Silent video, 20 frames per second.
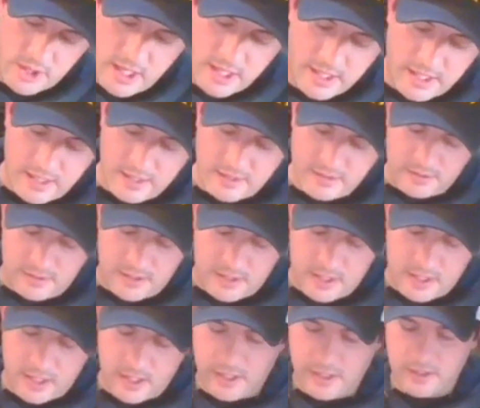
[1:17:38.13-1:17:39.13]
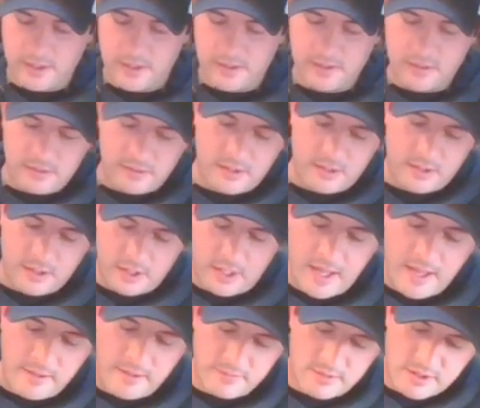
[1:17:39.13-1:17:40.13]
on getting the
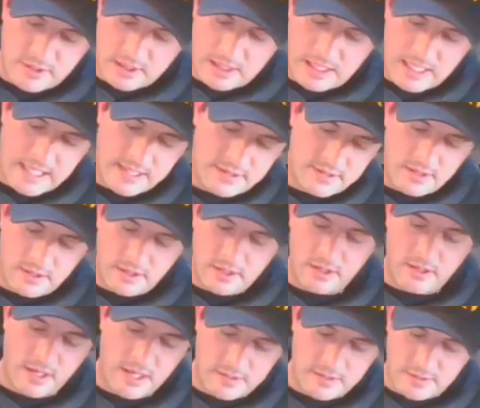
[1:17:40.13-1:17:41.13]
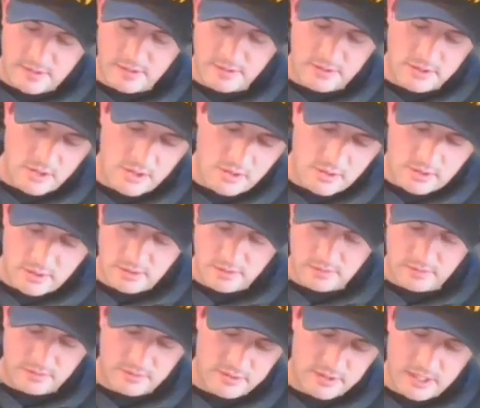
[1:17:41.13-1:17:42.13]
game slots in here, Asa, so you can
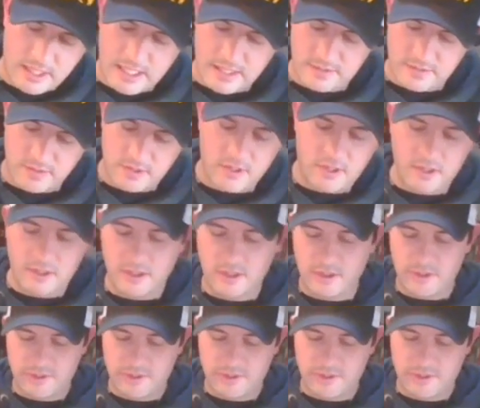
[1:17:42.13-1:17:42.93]
slots all the